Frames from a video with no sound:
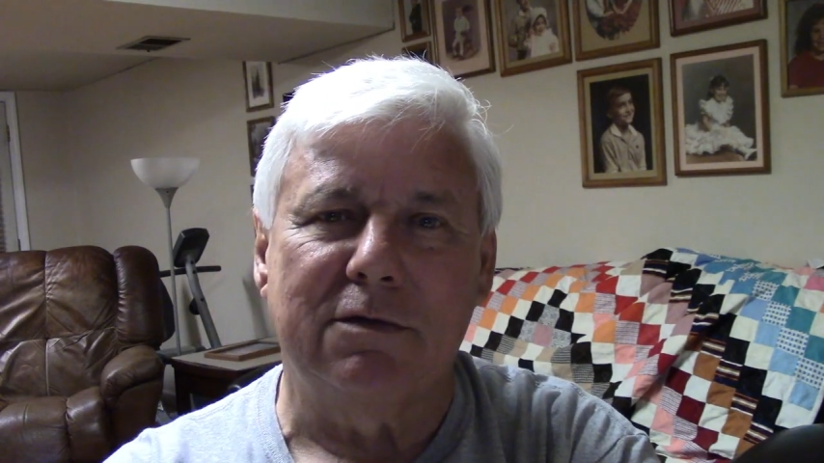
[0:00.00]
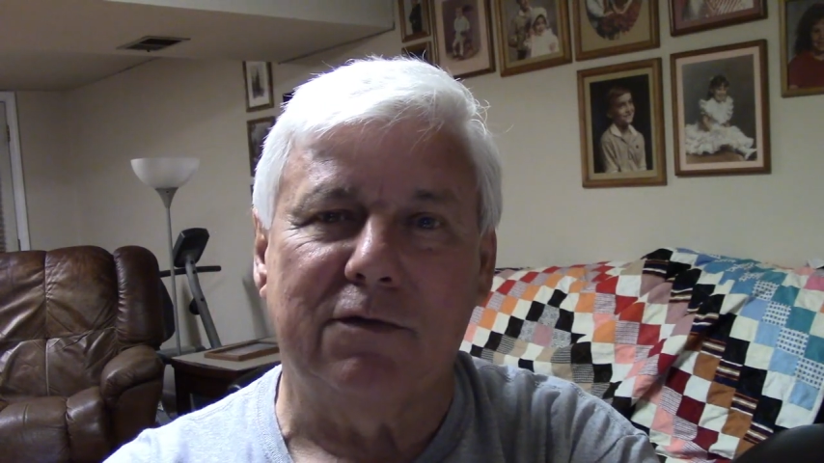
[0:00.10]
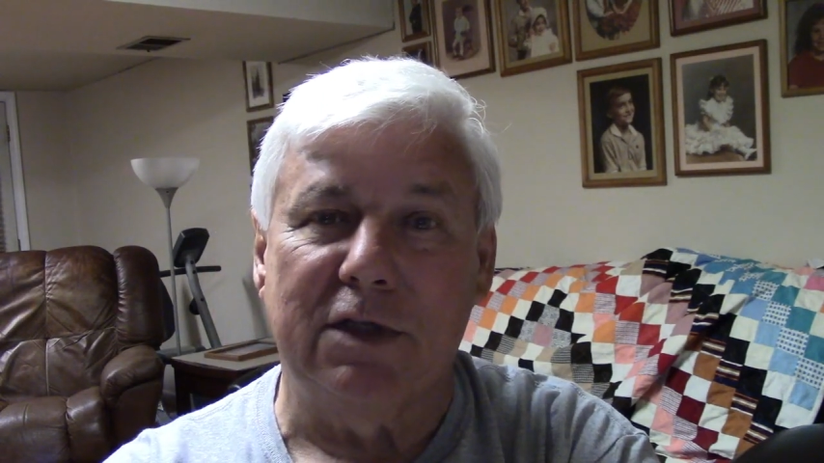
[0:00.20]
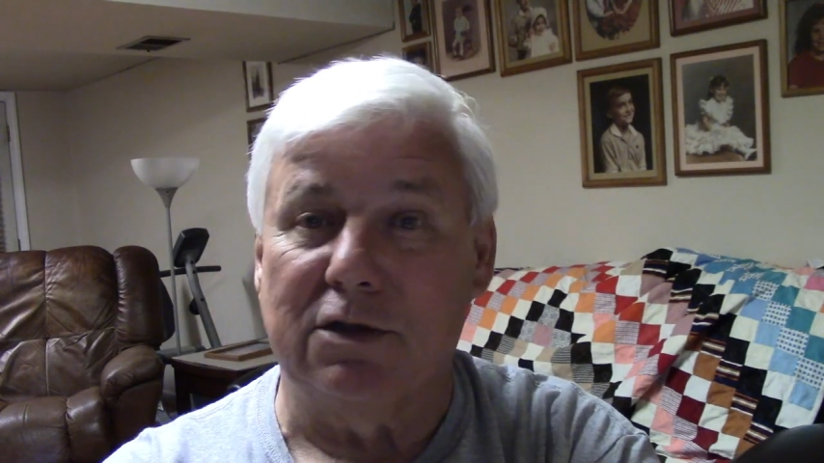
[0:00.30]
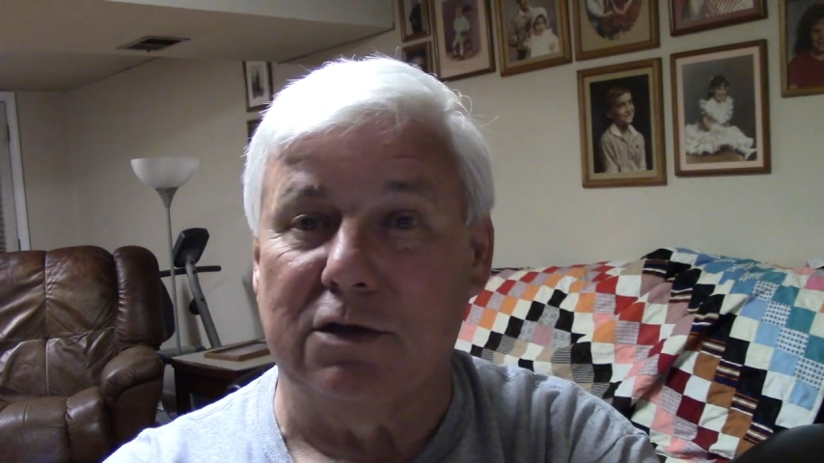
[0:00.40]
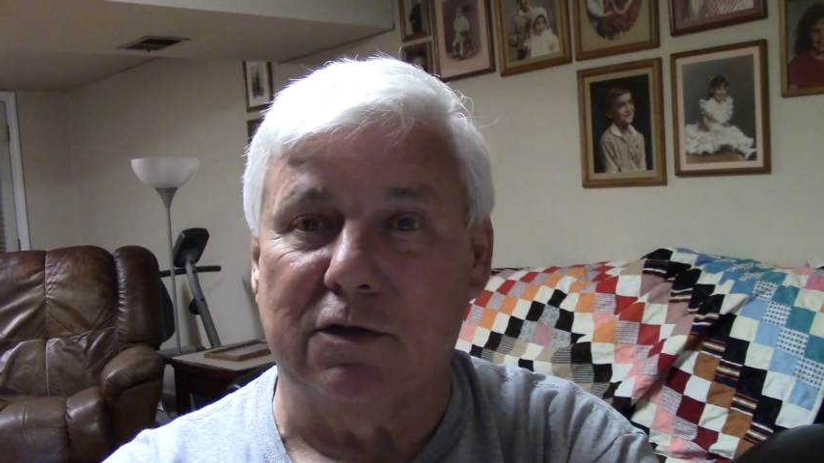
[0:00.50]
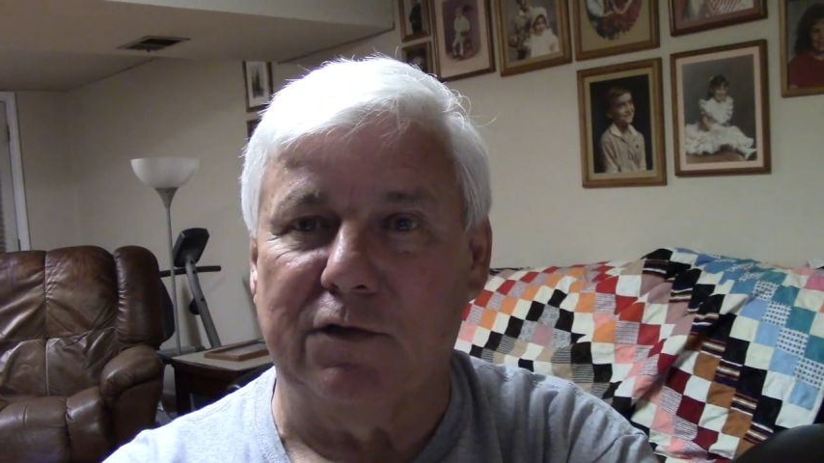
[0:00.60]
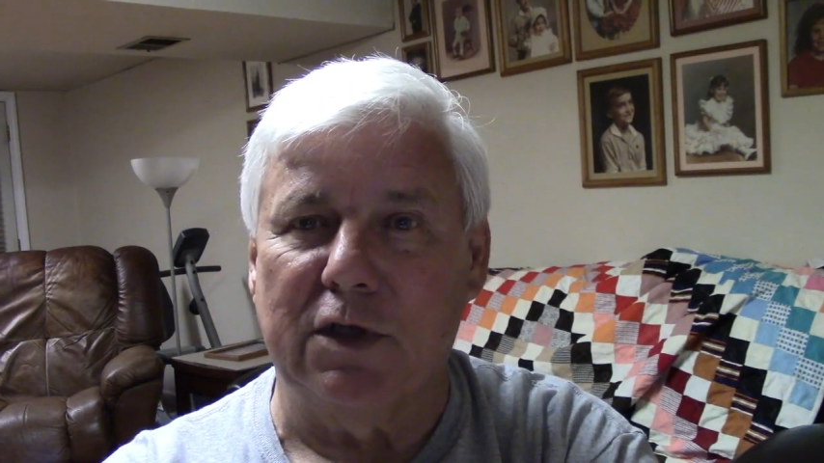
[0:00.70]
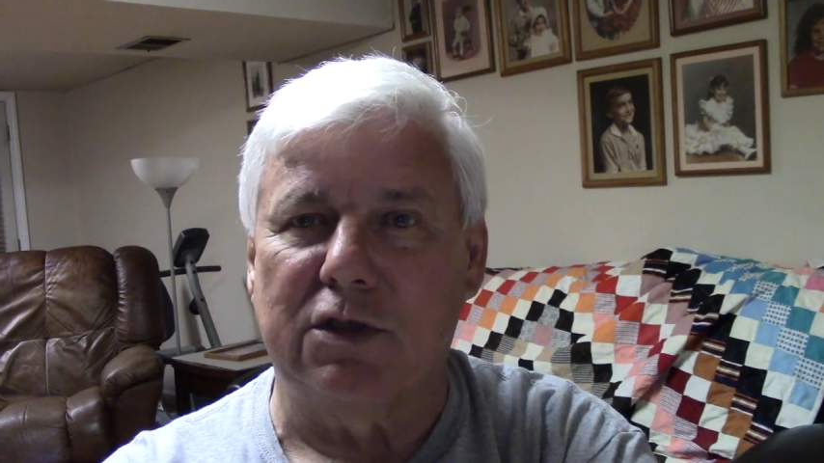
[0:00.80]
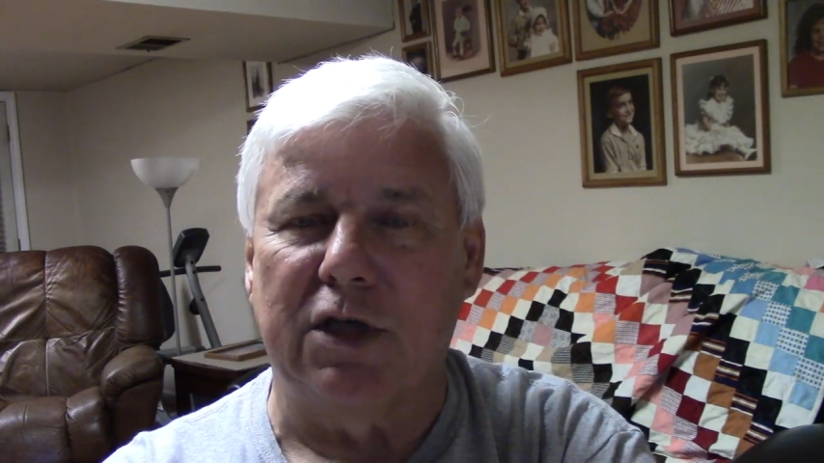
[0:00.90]
Ephesians the
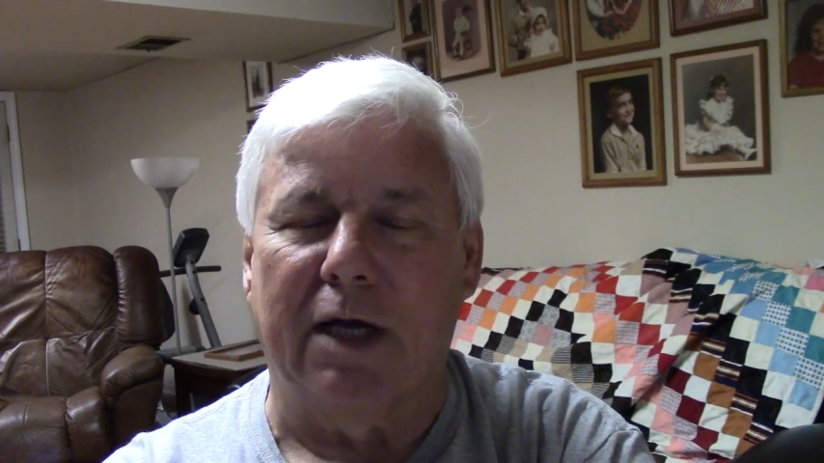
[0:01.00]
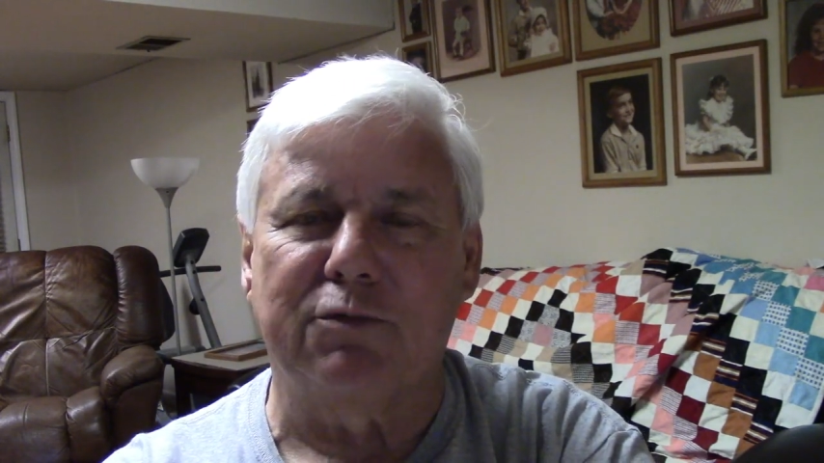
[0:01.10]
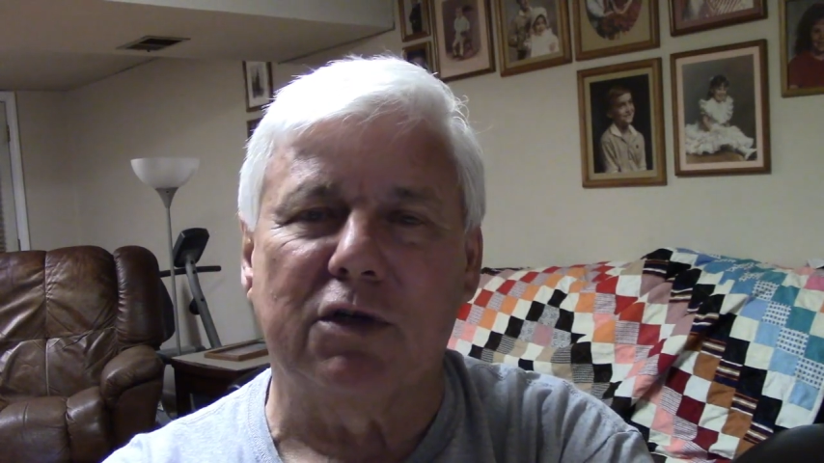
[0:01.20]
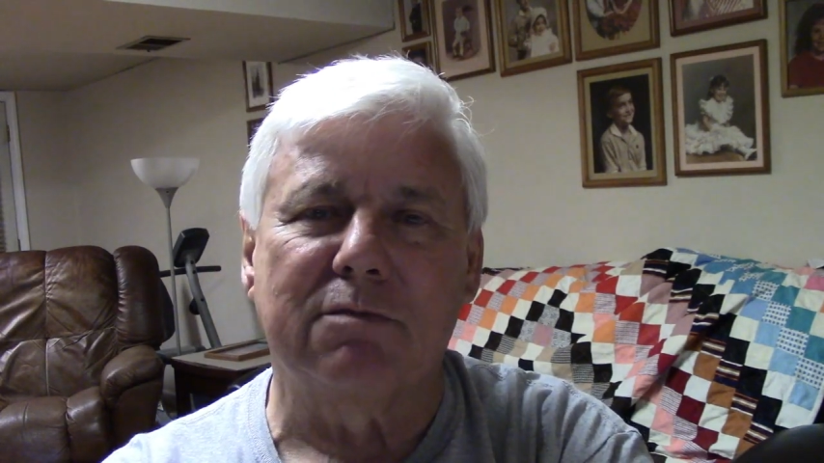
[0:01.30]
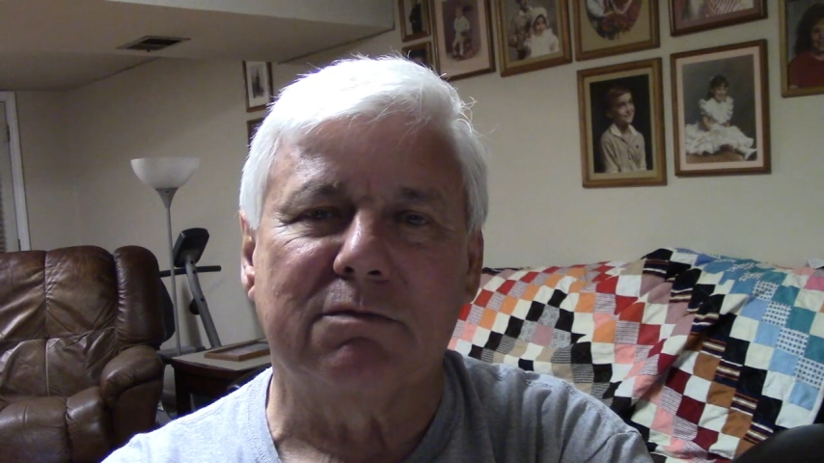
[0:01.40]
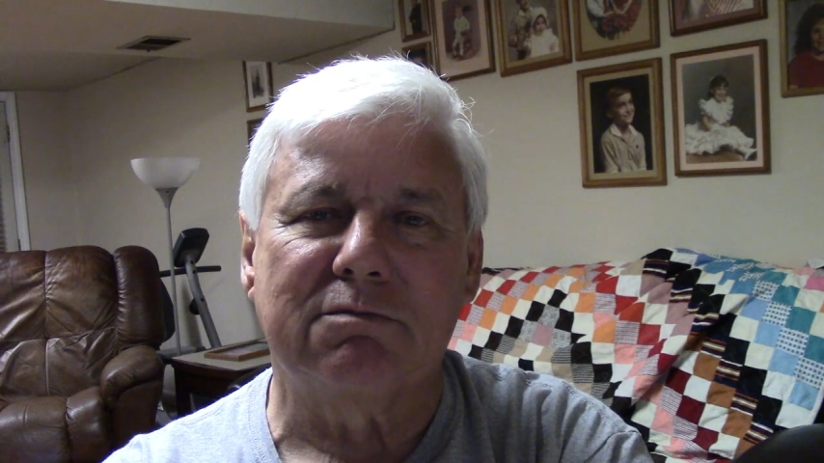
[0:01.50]
fifth chapter.